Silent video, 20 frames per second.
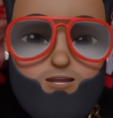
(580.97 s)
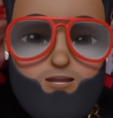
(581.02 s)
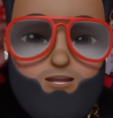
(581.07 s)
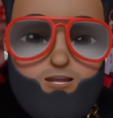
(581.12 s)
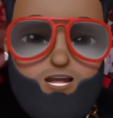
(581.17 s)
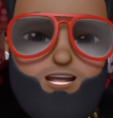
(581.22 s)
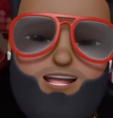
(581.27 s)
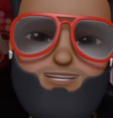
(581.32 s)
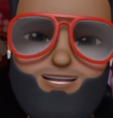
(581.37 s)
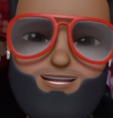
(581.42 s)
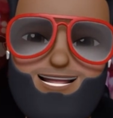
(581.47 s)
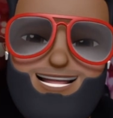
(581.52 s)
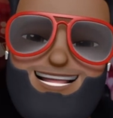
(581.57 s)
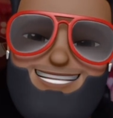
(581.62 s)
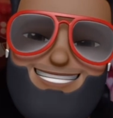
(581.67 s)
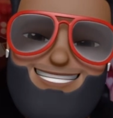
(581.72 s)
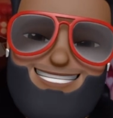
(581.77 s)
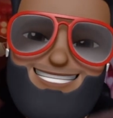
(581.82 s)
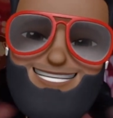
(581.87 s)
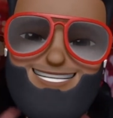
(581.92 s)
Even
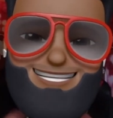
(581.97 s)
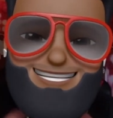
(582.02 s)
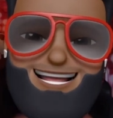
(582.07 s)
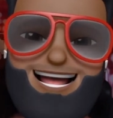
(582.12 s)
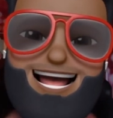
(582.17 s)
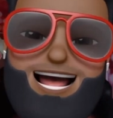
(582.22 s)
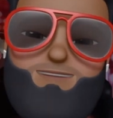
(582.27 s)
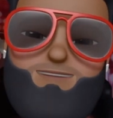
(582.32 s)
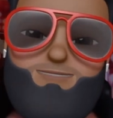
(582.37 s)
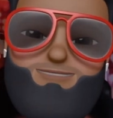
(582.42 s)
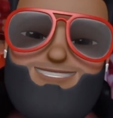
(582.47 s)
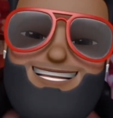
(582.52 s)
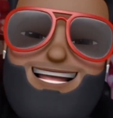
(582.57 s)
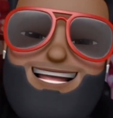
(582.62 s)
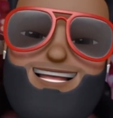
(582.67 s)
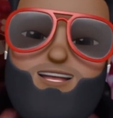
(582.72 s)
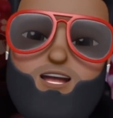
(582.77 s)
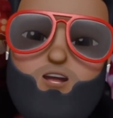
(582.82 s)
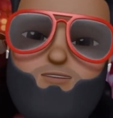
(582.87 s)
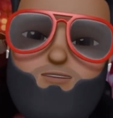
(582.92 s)

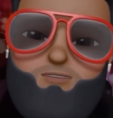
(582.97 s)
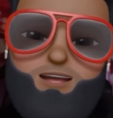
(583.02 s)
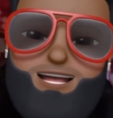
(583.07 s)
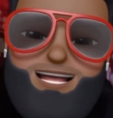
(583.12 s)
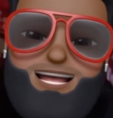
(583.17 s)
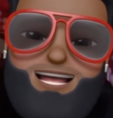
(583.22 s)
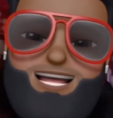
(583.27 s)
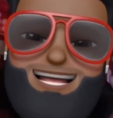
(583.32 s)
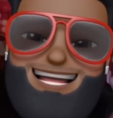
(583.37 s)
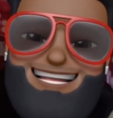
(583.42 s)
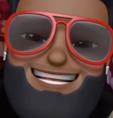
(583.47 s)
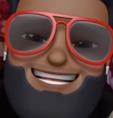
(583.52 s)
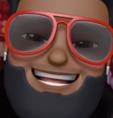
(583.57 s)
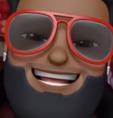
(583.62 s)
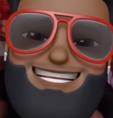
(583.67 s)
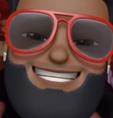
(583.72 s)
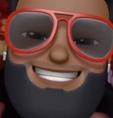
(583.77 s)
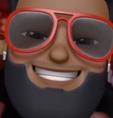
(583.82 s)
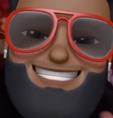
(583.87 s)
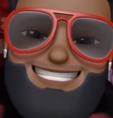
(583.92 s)
hypothetically speaking,
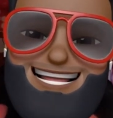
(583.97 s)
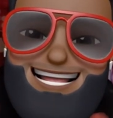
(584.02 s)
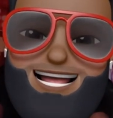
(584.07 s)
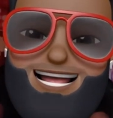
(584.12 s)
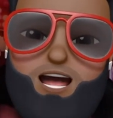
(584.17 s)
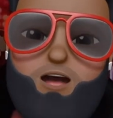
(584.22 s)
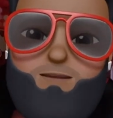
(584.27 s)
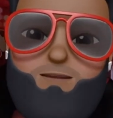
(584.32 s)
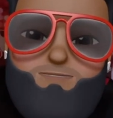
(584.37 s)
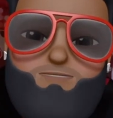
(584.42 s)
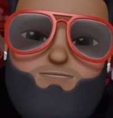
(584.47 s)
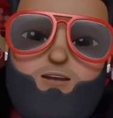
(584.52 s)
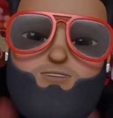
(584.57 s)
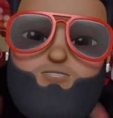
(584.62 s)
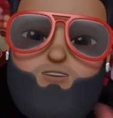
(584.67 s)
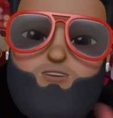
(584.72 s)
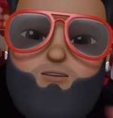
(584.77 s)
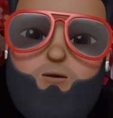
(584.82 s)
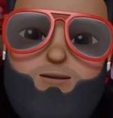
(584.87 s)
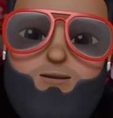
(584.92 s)
let's say a
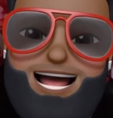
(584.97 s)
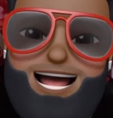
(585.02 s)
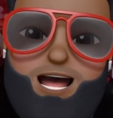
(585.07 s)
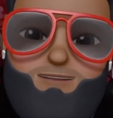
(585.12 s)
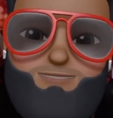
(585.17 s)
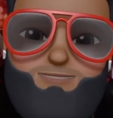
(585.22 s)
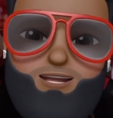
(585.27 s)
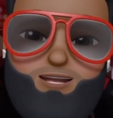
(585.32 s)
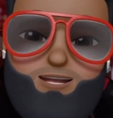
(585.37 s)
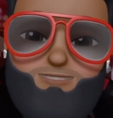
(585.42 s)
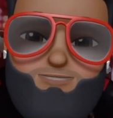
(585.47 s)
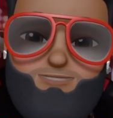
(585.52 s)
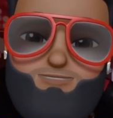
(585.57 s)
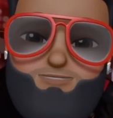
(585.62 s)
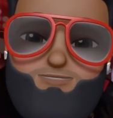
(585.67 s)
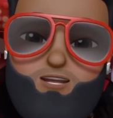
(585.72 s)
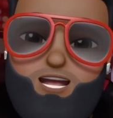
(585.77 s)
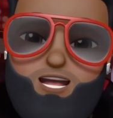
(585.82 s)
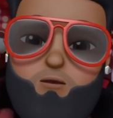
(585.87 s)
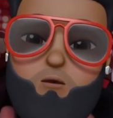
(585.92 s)
miracle happened
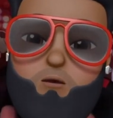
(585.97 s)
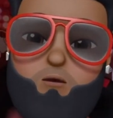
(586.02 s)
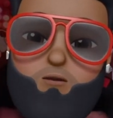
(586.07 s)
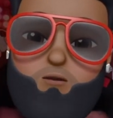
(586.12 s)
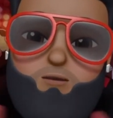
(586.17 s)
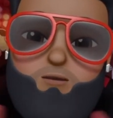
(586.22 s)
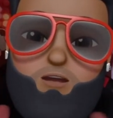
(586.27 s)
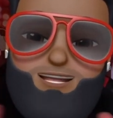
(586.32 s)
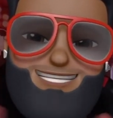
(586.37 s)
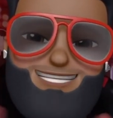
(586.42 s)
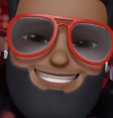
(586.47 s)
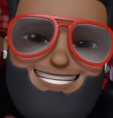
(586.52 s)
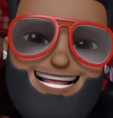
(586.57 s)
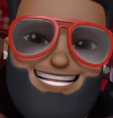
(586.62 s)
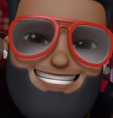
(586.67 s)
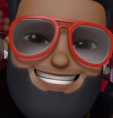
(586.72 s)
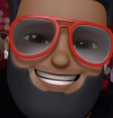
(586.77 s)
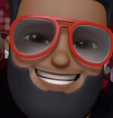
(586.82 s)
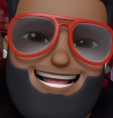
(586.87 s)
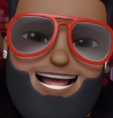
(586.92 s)
and Umar
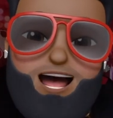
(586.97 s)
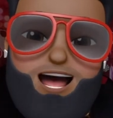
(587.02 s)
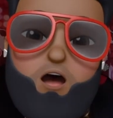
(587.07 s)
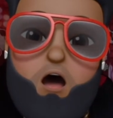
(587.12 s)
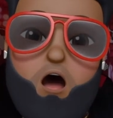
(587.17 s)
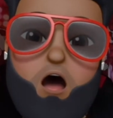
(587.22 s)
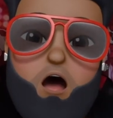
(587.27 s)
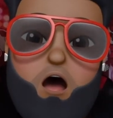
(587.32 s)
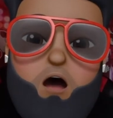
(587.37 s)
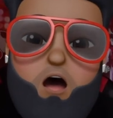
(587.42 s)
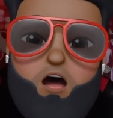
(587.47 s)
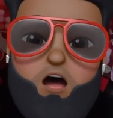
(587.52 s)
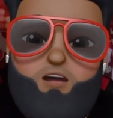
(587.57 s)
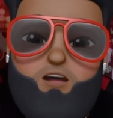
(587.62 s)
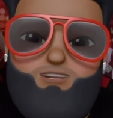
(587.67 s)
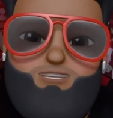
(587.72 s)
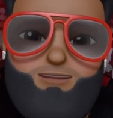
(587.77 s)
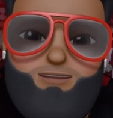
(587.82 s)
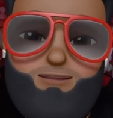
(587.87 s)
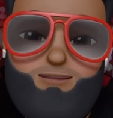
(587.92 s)
Johnson got all
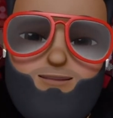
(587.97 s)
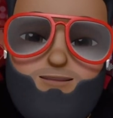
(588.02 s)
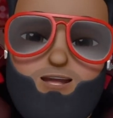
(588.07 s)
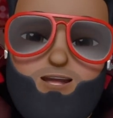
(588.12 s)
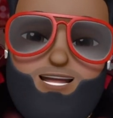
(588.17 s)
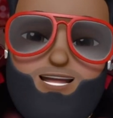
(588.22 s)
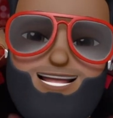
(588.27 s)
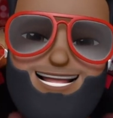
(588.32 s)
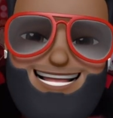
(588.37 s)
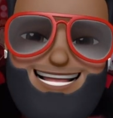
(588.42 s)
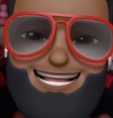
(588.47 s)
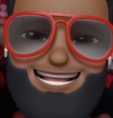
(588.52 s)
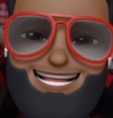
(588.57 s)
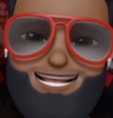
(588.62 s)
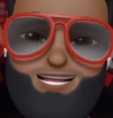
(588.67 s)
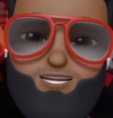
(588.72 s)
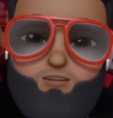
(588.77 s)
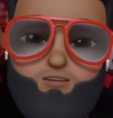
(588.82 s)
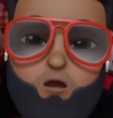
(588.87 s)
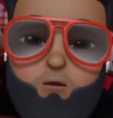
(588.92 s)
the money he
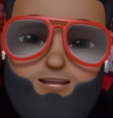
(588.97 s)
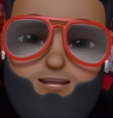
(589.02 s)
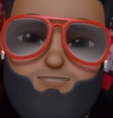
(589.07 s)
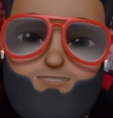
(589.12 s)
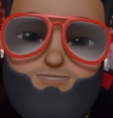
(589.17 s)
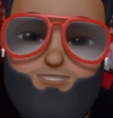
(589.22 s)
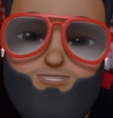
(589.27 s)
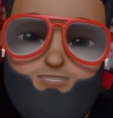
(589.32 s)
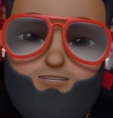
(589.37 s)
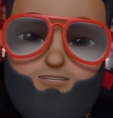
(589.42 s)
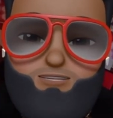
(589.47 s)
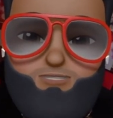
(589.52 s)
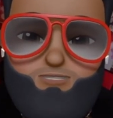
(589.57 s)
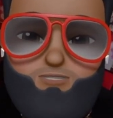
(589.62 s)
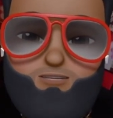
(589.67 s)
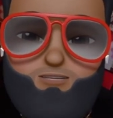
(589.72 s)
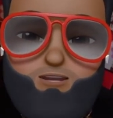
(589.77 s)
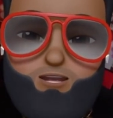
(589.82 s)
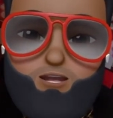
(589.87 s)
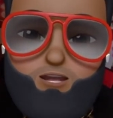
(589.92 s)
needed to open up the
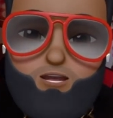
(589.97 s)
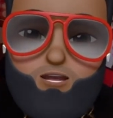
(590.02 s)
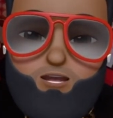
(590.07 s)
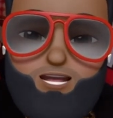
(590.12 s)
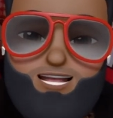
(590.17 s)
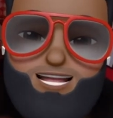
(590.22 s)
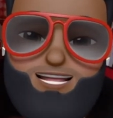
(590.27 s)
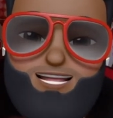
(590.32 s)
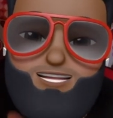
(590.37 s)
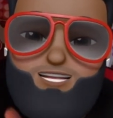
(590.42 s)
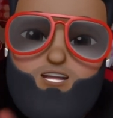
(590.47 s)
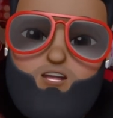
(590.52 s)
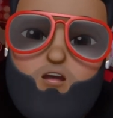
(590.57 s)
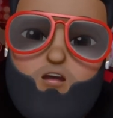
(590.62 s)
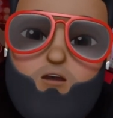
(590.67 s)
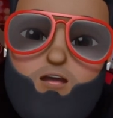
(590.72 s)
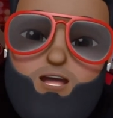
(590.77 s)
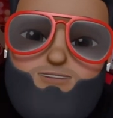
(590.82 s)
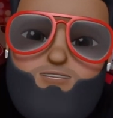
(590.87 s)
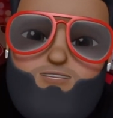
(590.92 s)
school. He still
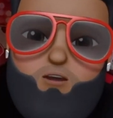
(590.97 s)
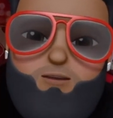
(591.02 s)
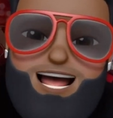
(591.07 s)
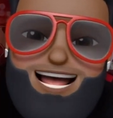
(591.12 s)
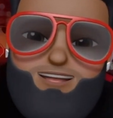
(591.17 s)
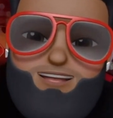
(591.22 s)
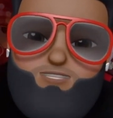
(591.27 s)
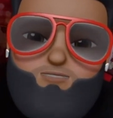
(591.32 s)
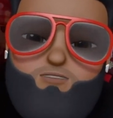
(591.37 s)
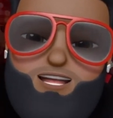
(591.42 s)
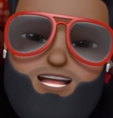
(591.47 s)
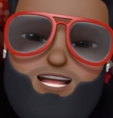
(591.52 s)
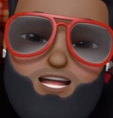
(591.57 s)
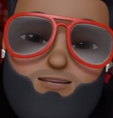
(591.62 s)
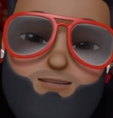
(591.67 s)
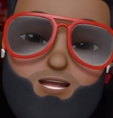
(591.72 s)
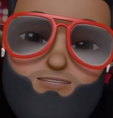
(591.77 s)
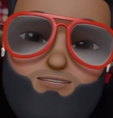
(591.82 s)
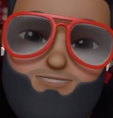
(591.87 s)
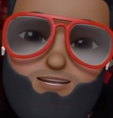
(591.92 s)
don't even know how to run the
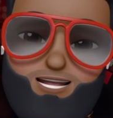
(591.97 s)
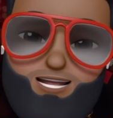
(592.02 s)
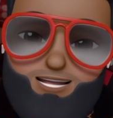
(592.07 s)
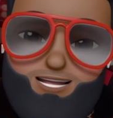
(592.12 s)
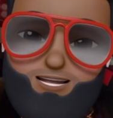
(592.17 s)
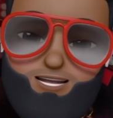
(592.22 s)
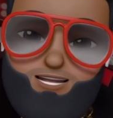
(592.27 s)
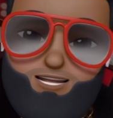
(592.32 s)
motherfucker.